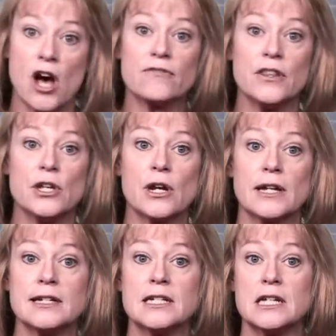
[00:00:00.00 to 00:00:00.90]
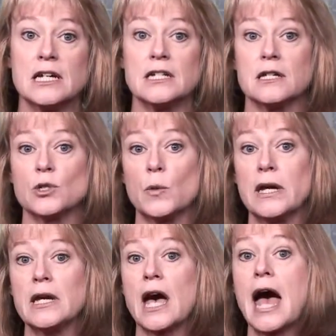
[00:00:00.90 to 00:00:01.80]
off in the United States this
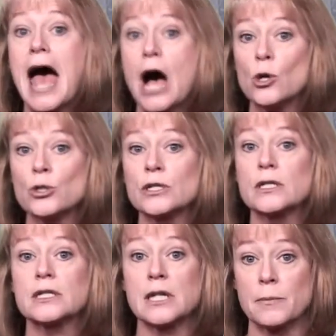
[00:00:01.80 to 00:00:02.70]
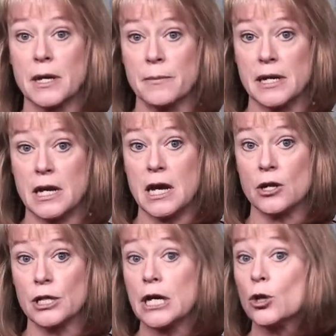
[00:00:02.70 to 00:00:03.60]
week, a House subcommittee
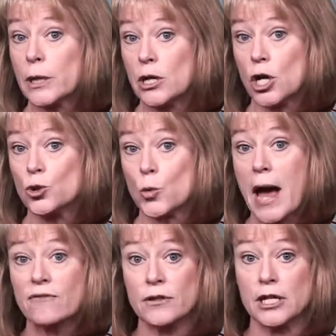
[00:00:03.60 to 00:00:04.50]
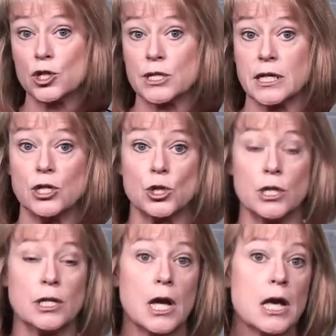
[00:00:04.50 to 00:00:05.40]
held a hearing on draft
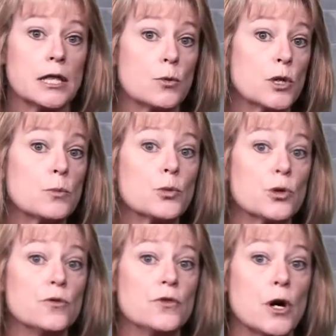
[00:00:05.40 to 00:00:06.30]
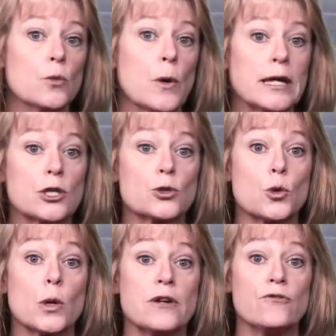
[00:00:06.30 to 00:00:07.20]
legislation that would improve the
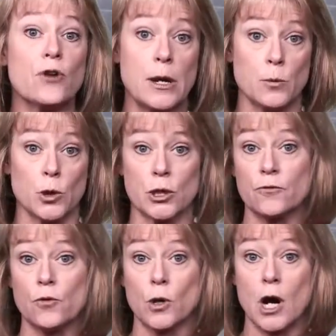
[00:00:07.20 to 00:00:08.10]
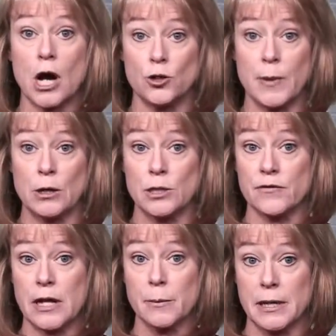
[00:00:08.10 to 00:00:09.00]
regulatory framework for hydropower
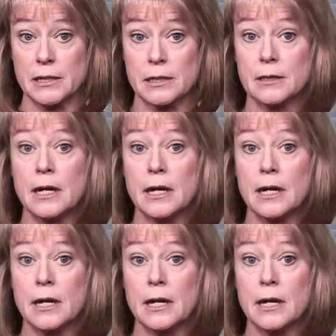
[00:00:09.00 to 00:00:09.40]
development.